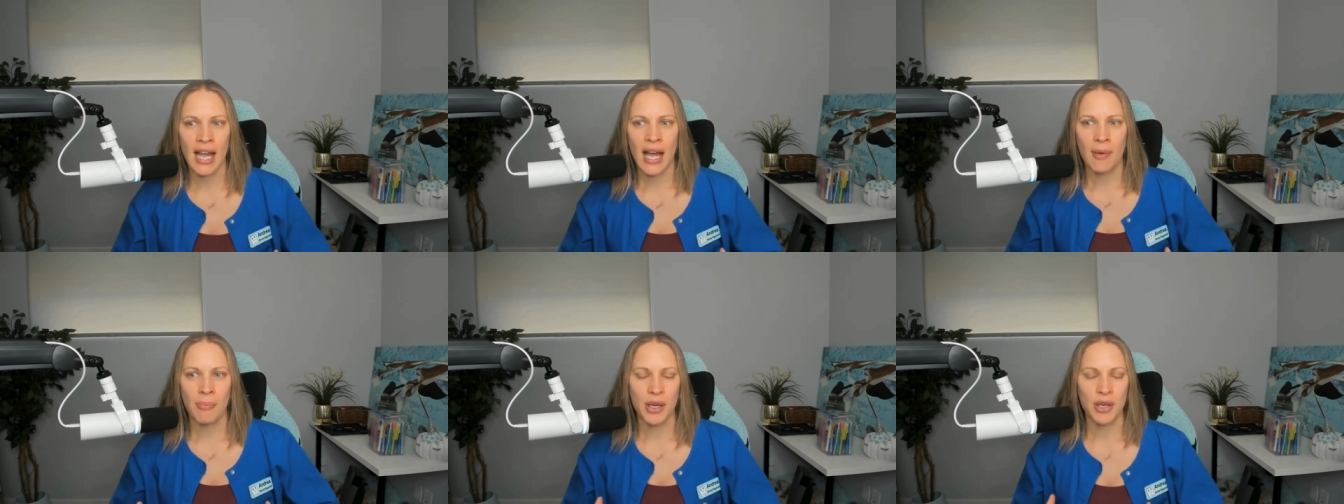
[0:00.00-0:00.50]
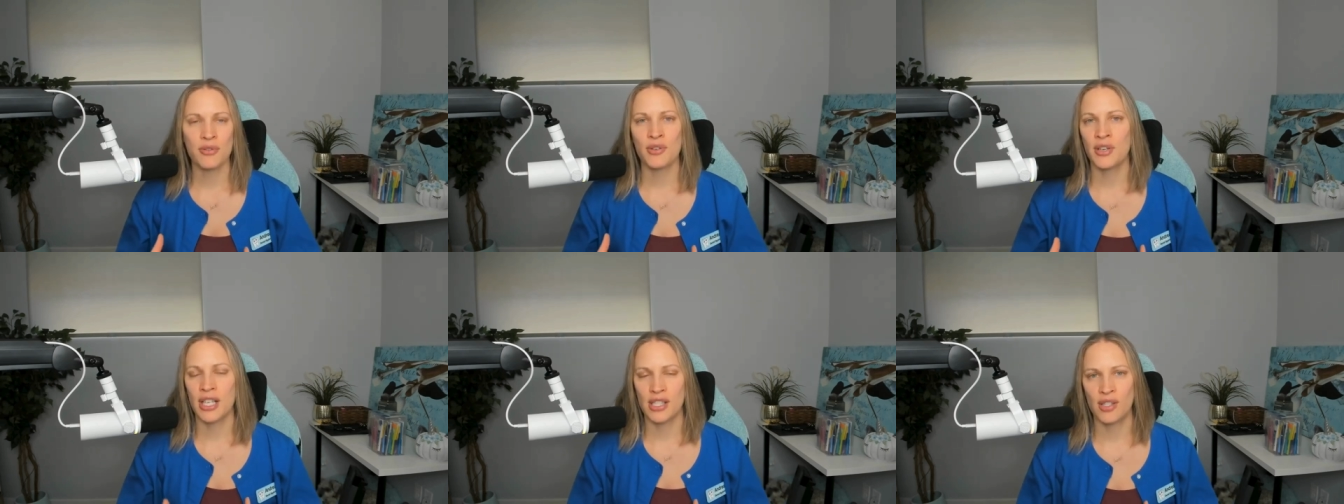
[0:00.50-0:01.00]
but you're
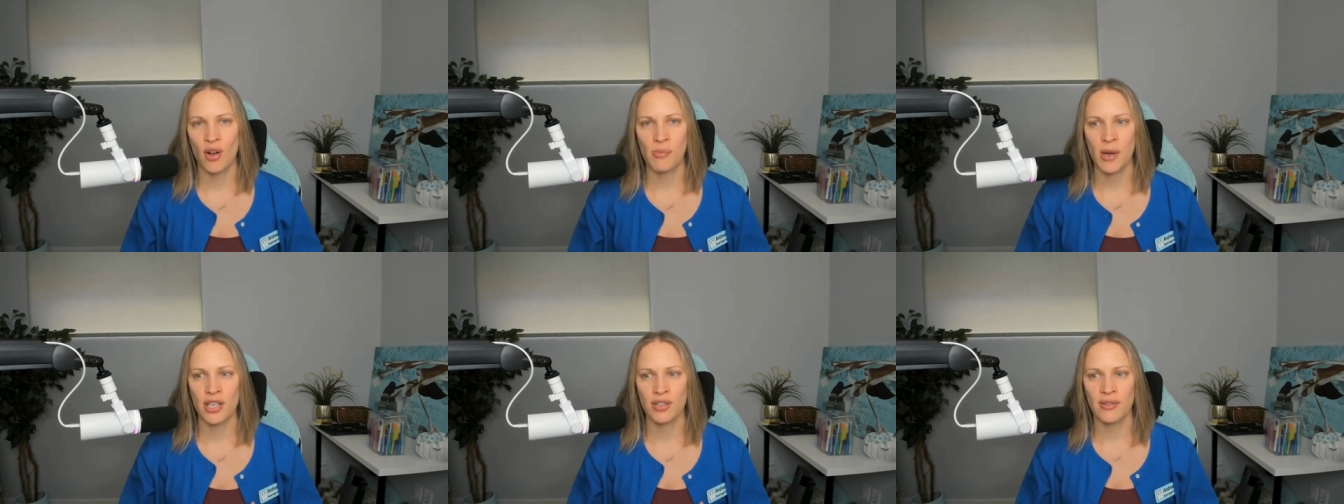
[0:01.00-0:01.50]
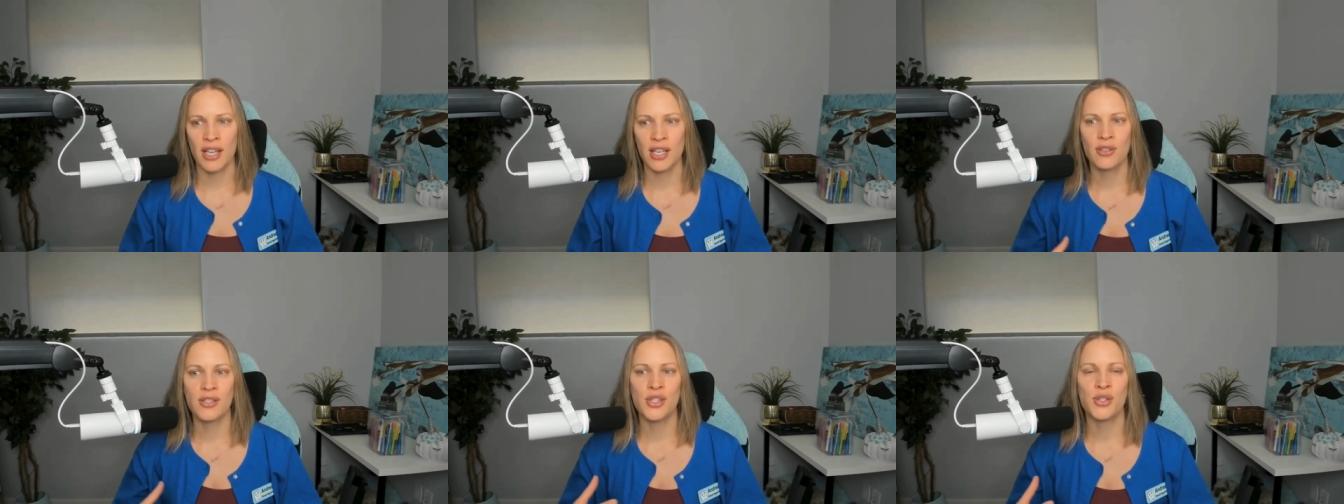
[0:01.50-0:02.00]
learning so much. And then
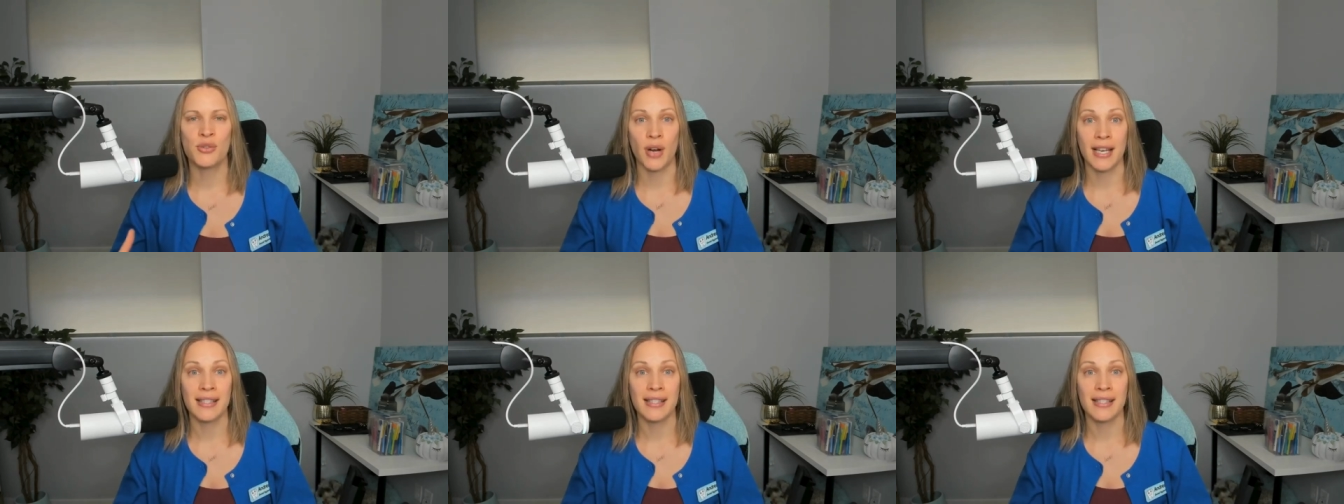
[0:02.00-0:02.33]
you're stressed,